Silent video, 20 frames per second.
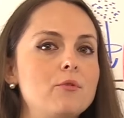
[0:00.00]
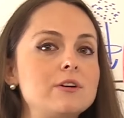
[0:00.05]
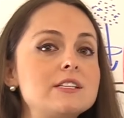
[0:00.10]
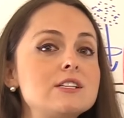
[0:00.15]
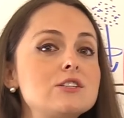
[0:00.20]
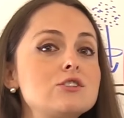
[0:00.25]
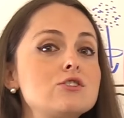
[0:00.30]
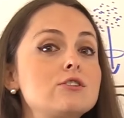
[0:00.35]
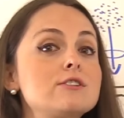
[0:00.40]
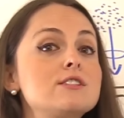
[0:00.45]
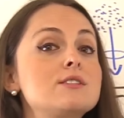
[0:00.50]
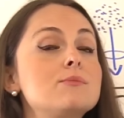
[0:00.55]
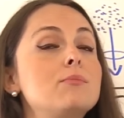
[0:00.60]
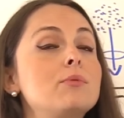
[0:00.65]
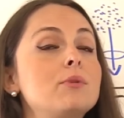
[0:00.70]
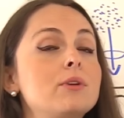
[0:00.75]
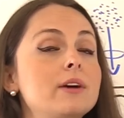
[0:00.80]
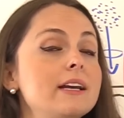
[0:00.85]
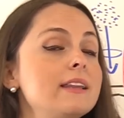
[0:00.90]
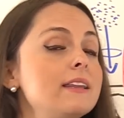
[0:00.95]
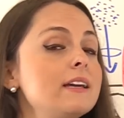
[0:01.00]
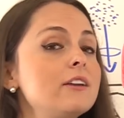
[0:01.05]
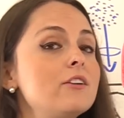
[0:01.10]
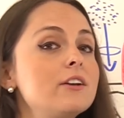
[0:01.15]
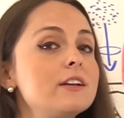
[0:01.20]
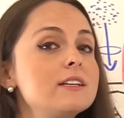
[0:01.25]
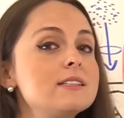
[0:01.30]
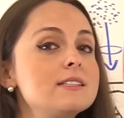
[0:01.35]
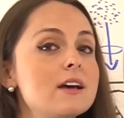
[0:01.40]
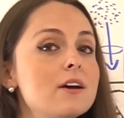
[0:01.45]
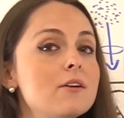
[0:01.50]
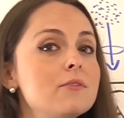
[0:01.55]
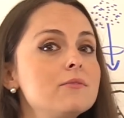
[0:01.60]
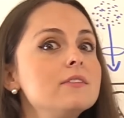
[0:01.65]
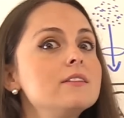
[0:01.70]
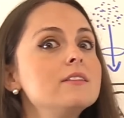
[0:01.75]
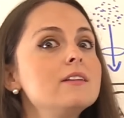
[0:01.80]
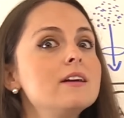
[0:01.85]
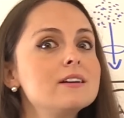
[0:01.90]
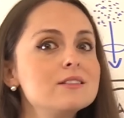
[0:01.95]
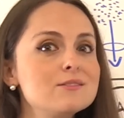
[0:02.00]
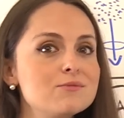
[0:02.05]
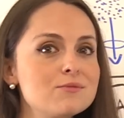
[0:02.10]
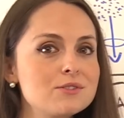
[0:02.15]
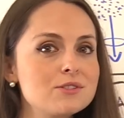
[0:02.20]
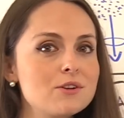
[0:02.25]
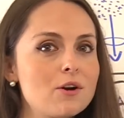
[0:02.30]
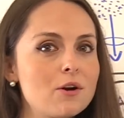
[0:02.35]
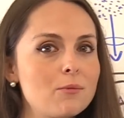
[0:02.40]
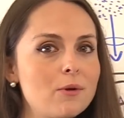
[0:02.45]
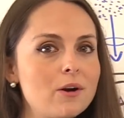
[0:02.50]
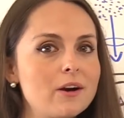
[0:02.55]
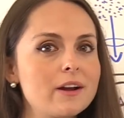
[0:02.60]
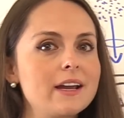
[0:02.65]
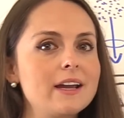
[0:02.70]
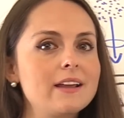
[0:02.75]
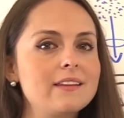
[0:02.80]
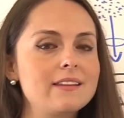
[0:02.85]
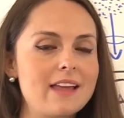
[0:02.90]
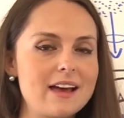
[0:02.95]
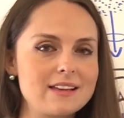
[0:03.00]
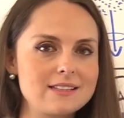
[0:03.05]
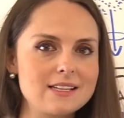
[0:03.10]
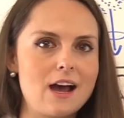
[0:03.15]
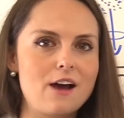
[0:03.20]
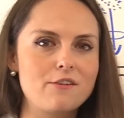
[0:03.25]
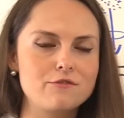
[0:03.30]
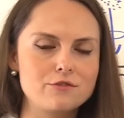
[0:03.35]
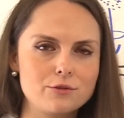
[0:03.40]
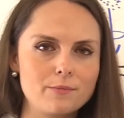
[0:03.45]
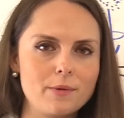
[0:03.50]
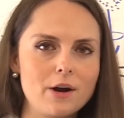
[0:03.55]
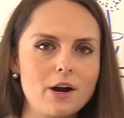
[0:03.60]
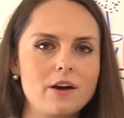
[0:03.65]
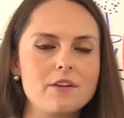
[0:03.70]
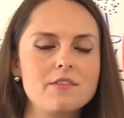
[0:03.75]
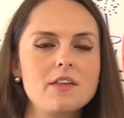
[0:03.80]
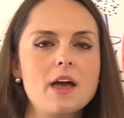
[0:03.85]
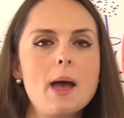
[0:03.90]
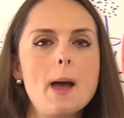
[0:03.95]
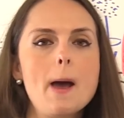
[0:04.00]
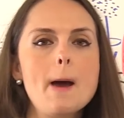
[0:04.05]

Once it starts breathing on its own, the lungs will start working, and that's after birth.